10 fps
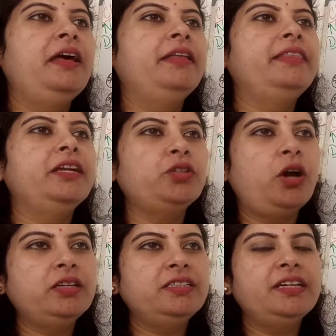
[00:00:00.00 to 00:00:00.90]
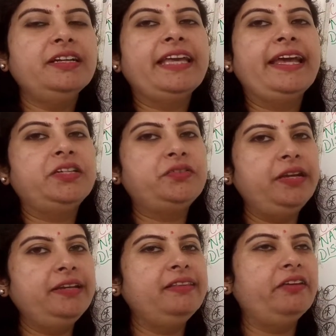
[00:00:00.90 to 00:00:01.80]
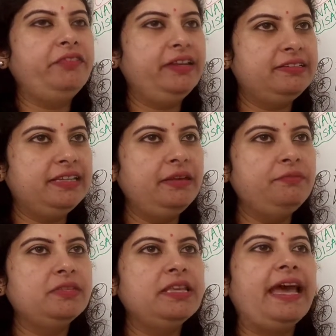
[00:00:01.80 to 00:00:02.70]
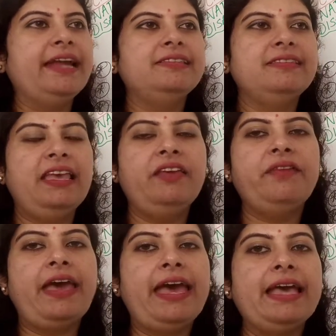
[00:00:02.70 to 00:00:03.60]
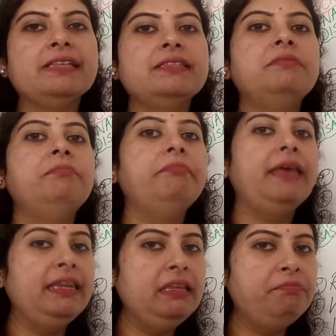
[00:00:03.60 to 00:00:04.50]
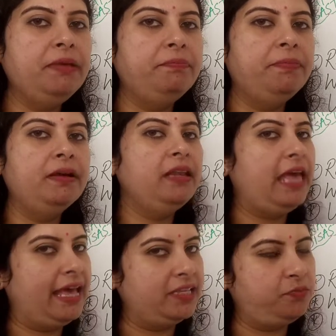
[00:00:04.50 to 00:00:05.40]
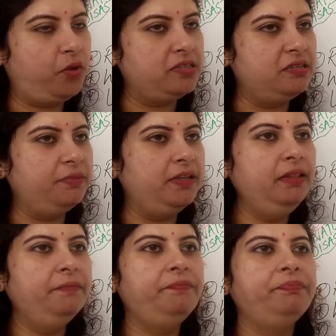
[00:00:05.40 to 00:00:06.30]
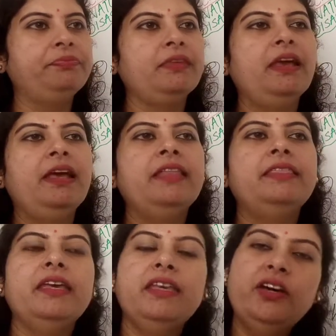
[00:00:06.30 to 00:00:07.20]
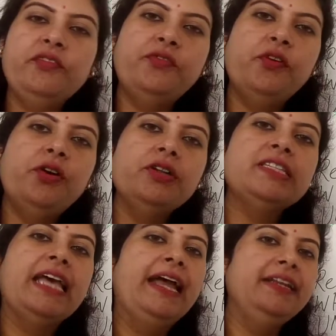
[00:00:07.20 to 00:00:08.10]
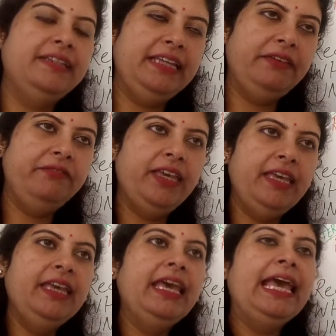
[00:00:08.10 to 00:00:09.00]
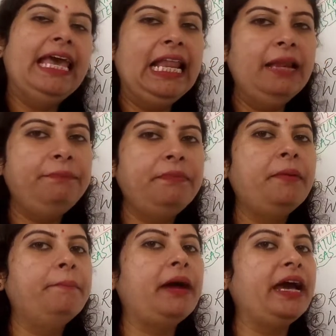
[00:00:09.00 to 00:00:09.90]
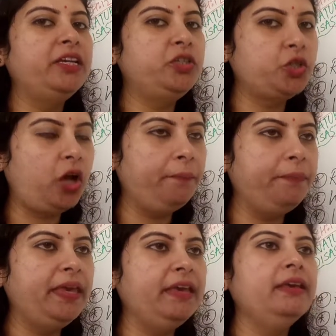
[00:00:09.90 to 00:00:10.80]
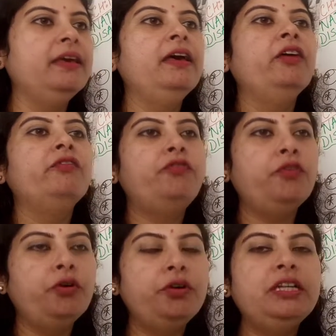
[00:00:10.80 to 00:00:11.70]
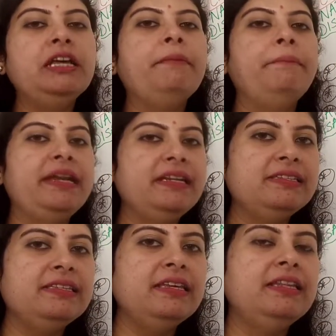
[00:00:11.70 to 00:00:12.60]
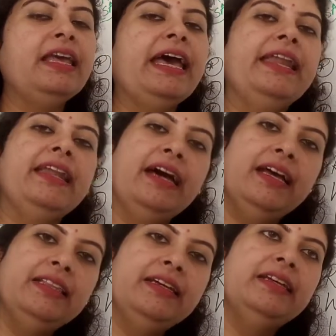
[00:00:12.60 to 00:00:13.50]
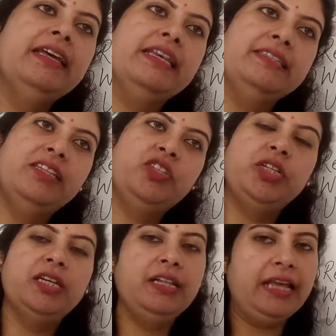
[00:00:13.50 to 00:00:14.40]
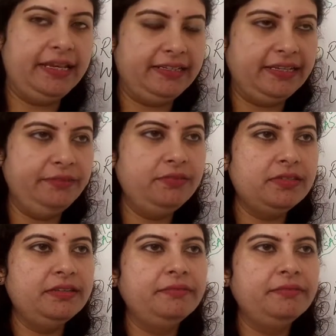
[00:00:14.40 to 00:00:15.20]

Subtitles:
The doctor can treat the victims and save as many people as possible. The Air Force and Navy help by dropping food, medicine, and other essential items.